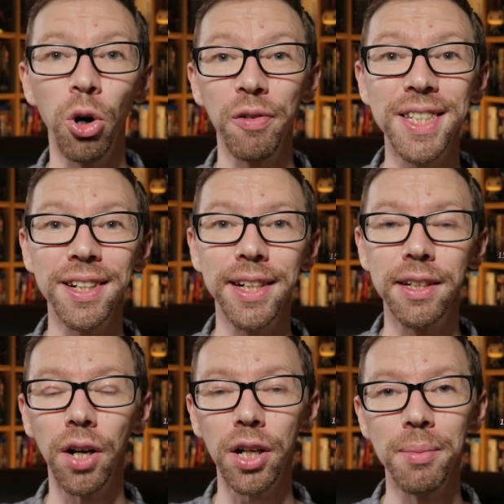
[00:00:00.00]
More recently,
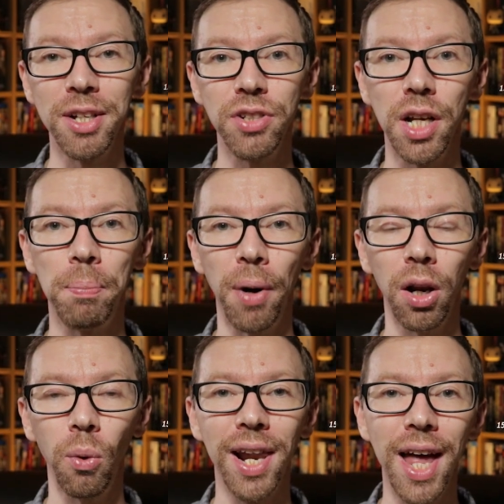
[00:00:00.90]
the documentary
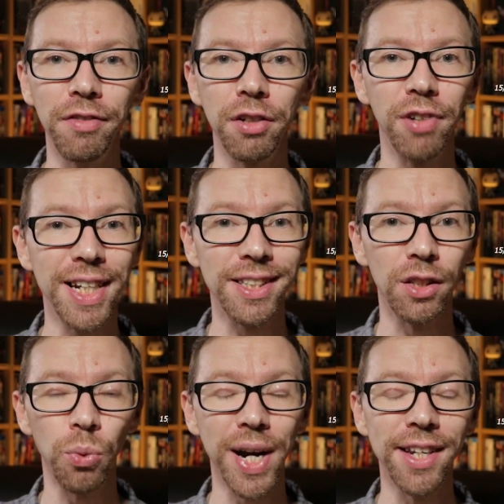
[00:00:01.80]
Apollo 11, released
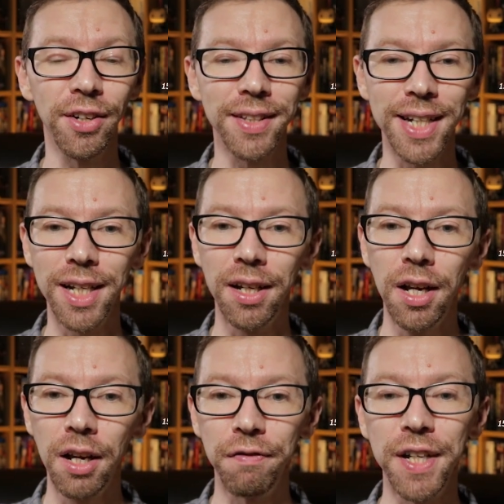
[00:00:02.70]
in 2019,
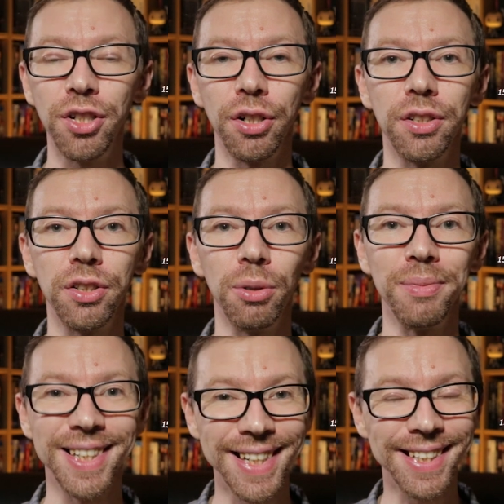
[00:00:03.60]
featured
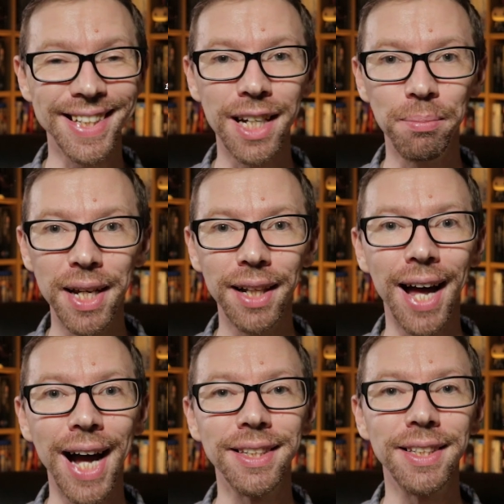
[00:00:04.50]
some
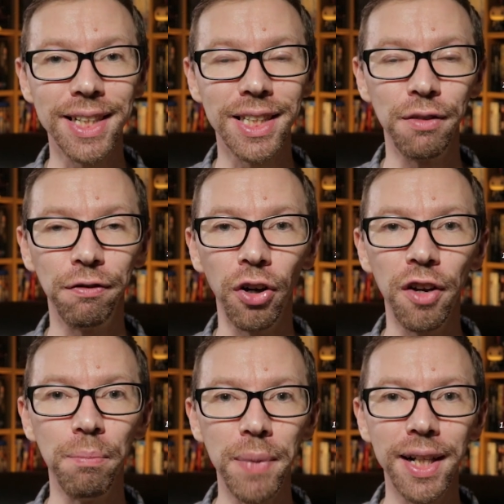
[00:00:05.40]
16mm and
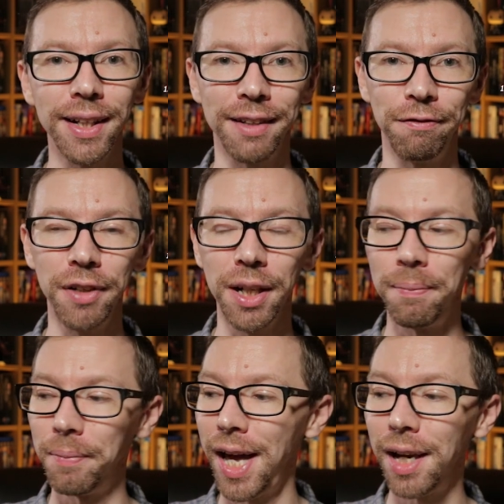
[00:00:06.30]
65mm
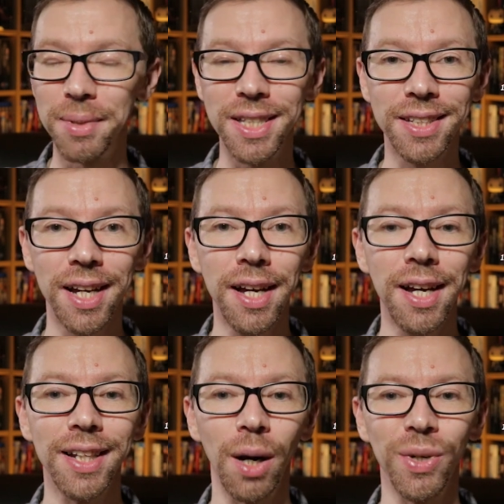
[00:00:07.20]
film elements
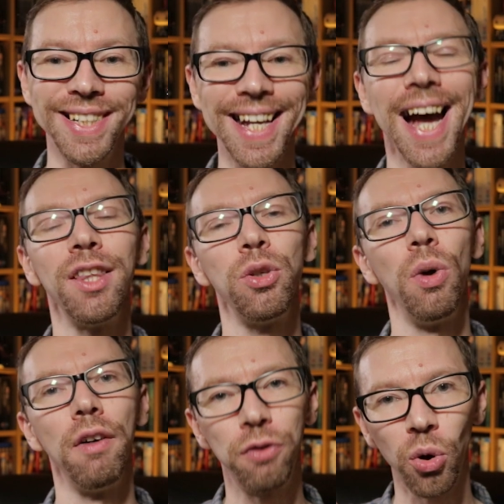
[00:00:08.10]
that were scanned
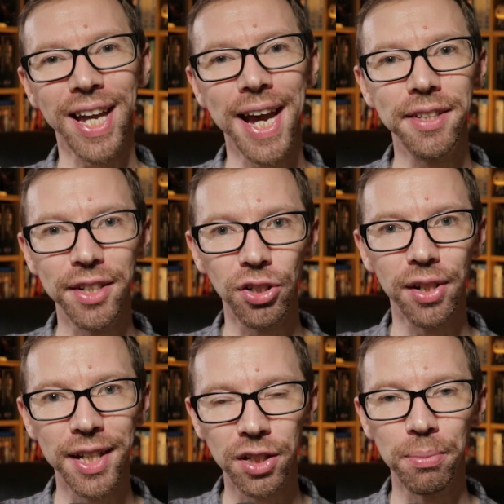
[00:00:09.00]
to a 4K
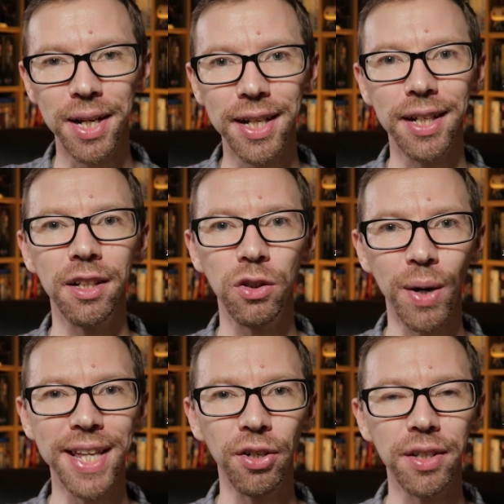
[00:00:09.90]
digital intermediate in
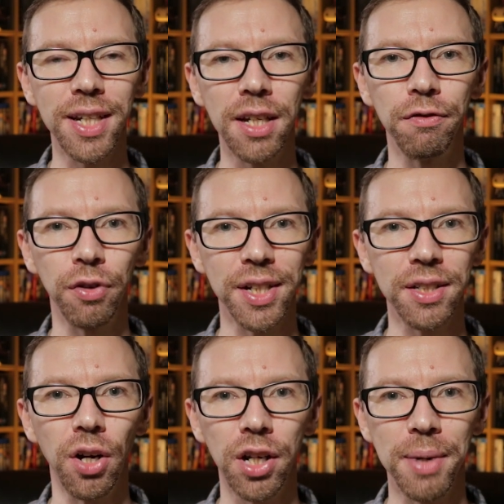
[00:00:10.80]
2019 for
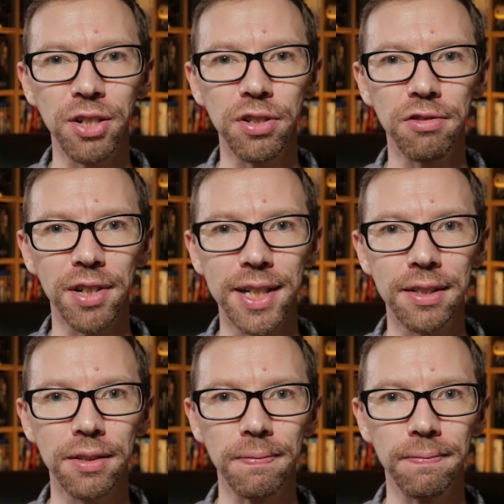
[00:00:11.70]
this documentary's
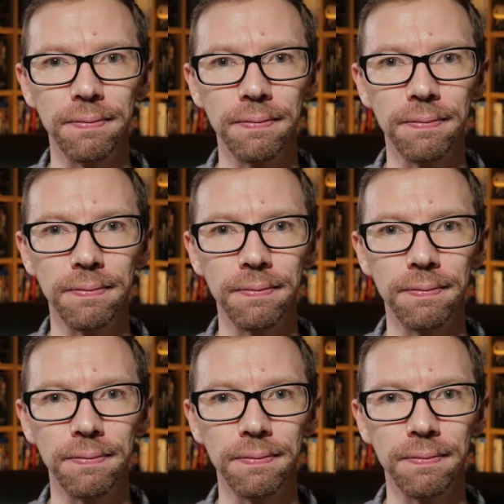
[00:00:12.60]
release.